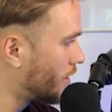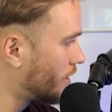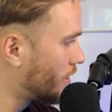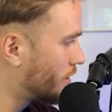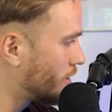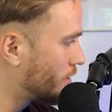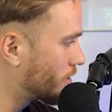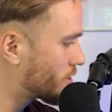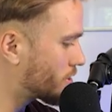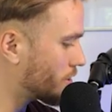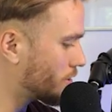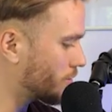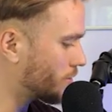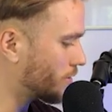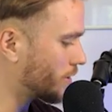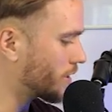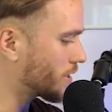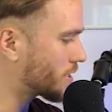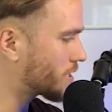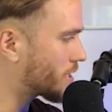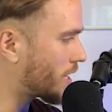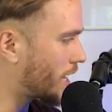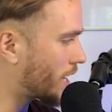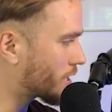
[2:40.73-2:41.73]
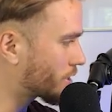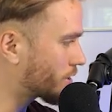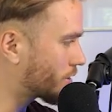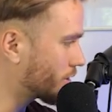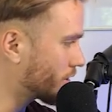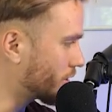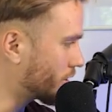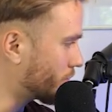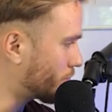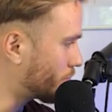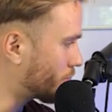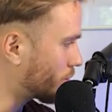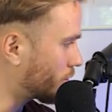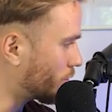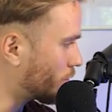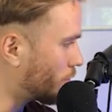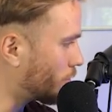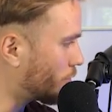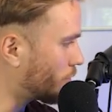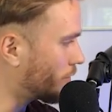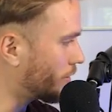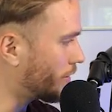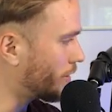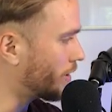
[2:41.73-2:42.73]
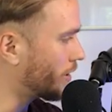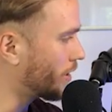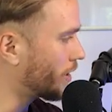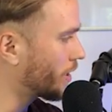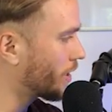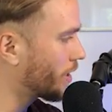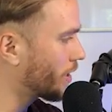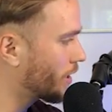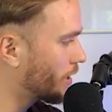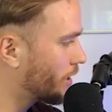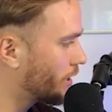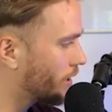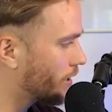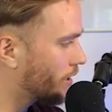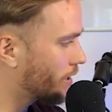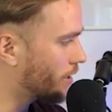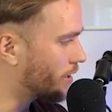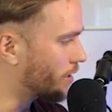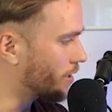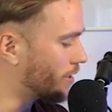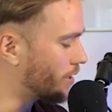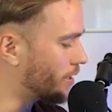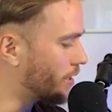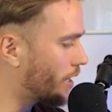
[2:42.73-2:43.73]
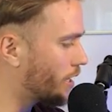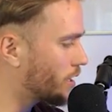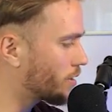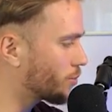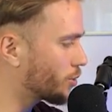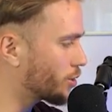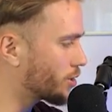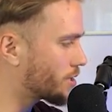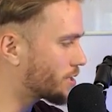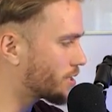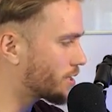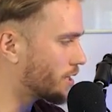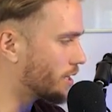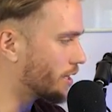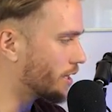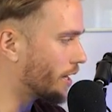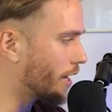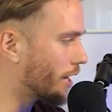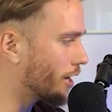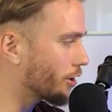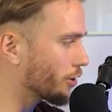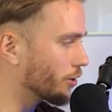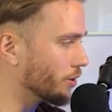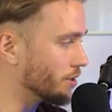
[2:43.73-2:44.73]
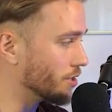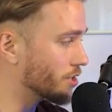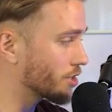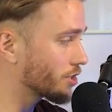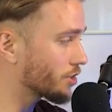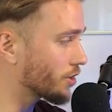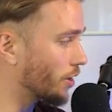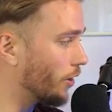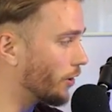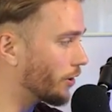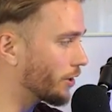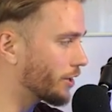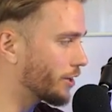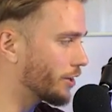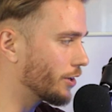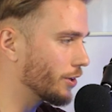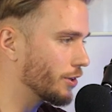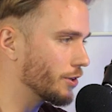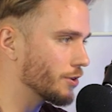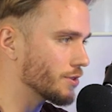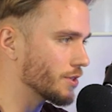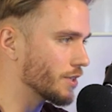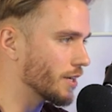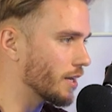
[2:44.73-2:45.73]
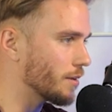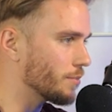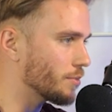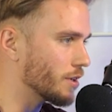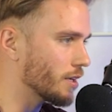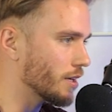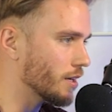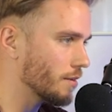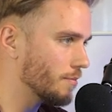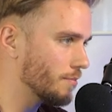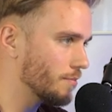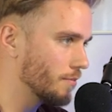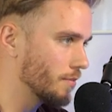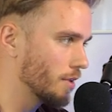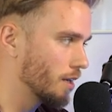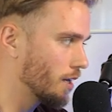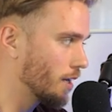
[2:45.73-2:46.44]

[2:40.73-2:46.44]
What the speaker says: So let's actually deploy the AWS CDK or install it here using NPM.